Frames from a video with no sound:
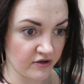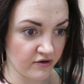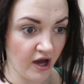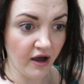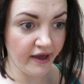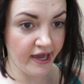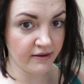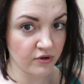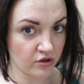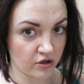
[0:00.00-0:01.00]
they're not
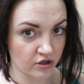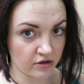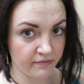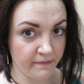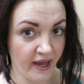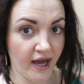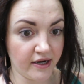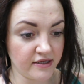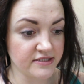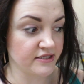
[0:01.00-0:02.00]
hamburger
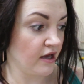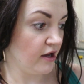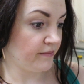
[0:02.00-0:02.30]
patties,